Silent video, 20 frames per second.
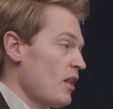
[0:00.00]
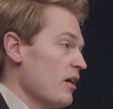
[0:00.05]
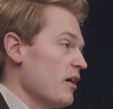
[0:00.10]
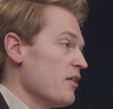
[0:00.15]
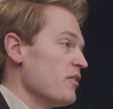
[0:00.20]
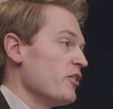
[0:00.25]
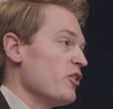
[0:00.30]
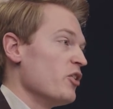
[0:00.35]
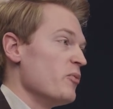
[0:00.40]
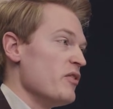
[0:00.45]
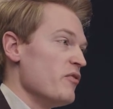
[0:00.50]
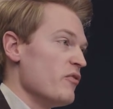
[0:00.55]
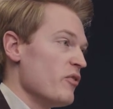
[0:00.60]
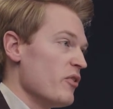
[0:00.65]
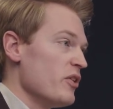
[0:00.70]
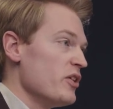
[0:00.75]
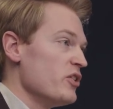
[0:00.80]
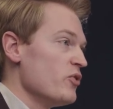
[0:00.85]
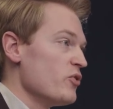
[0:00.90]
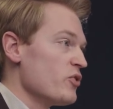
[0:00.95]
And they're going to be
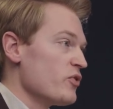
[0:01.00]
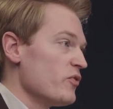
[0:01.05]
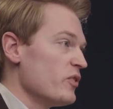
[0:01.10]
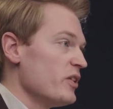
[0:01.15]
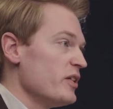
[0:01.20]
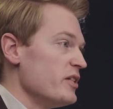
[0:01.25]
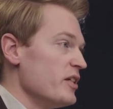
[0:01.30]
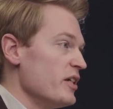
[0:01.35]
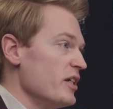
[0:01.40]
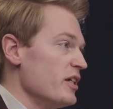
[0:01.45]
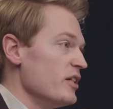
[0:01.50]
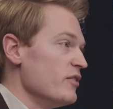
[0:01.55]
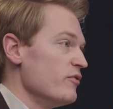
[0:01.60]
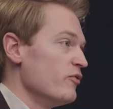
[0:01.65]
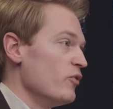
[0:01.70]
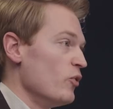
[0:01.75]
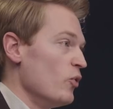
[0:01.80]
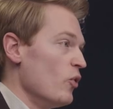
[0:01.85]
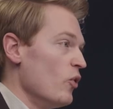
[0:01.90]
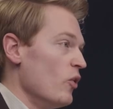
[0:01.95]
very useful indeed
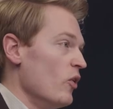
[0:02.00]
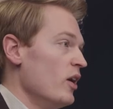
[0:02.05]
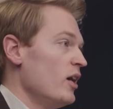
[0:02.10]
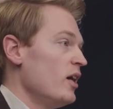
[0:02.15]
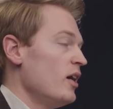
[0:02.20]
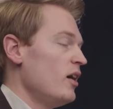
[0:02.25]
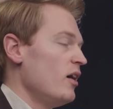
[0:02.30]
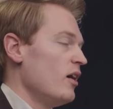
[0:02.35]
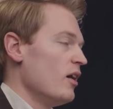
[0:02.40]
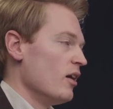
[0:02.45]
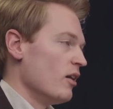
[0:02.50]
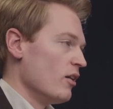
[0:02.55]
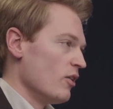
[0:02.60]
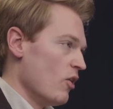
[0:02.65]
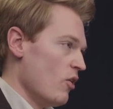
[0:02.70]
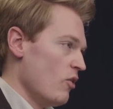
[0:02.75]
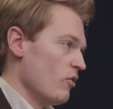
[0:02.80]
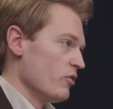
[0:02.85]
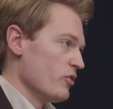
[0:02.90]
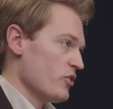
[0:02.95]
for a
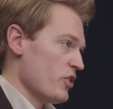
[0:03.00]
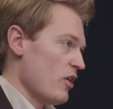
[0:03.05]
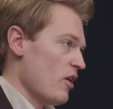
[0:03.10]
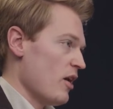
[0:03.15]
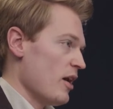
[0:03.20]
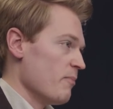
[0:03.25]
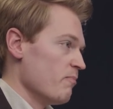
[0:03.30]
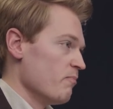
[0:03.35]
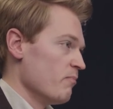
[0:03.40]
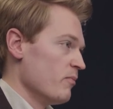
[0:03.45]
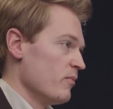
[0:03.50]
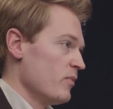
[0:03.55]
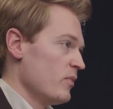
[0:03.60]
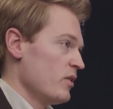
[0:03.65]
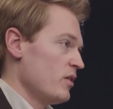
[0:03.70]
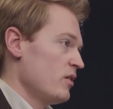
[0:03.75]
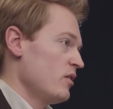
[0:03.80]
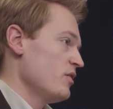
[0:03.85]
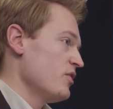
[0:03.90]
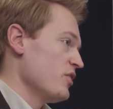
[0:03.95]
long time
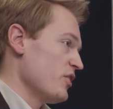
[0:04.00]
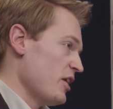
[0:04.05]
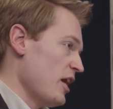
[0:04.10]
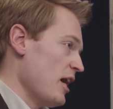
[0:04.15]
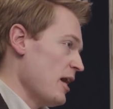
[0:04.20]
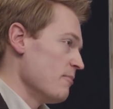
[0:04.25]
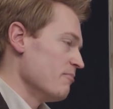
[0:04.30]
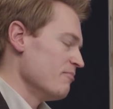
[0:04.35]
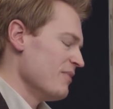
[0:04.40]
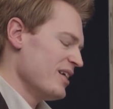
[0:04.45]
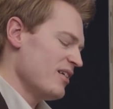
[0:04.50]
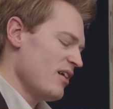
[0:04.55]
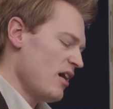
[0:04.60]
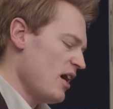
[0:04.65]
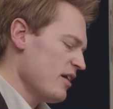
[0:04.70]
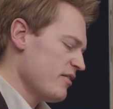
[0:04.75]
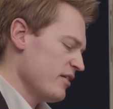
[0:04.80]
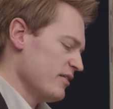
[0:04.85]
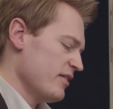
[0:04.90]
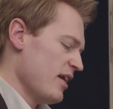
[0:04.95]
to come. And
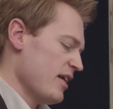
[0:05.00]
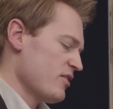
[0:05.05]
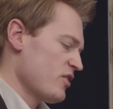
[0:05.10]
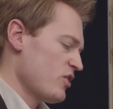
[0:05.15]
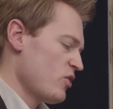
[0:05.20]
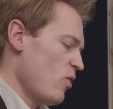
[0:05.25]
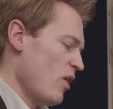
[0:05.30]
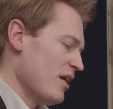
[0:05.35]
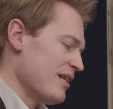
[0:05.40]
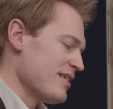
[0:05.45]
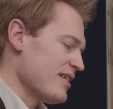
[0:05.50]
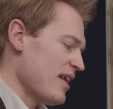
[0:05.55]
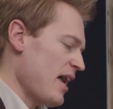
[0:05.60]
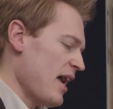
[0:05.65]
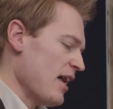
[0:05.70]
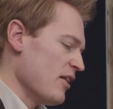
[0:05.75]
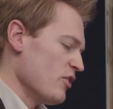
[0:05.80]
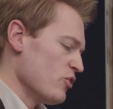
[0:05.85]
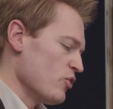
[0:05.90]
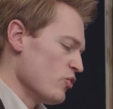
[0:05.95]
I think that's quite
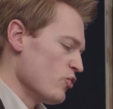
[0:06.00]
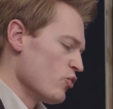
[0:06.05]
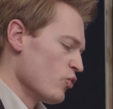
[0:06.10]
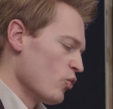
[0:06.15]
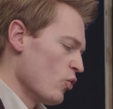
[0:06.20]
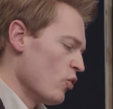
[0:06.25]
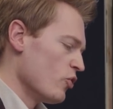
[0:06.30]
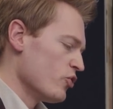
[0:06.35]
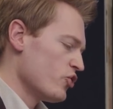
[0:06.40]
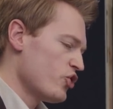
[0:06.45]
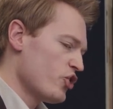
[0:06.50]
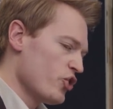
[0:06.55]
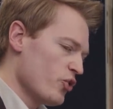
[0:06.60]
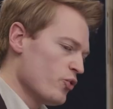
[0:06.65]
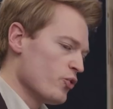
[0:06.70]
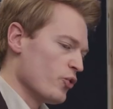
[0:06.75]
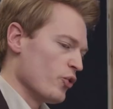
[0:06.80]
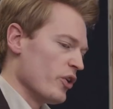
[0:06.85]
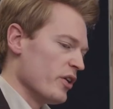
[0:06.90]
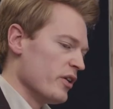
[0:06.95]
sad, to draw
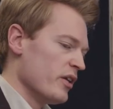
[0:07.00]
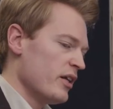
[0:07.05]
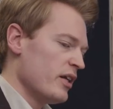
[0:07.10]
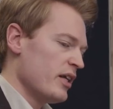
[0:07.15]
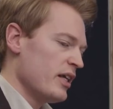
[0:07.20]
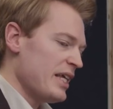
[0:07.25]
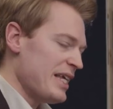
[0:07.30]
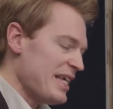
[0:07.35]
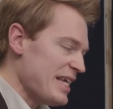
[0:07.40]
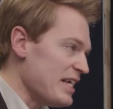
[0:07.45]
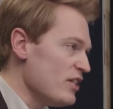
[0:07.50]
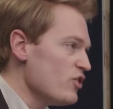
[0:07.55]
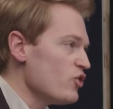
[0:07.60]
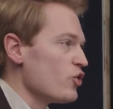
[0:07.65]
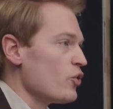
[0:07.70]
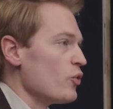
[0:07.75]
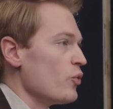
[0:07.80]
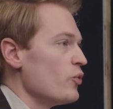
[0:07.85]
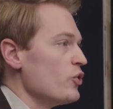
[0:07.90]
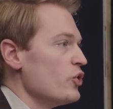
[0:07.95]
children
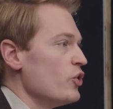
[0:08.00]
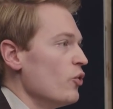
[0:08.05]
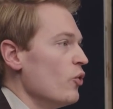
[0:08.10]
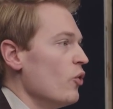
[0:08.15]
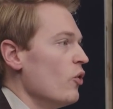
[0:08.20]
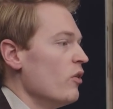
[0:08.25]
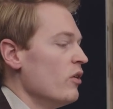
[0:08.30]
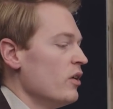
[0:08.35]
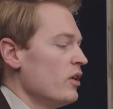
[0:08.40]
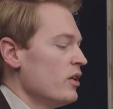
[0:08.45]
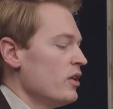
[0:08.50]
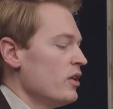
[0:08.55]
into your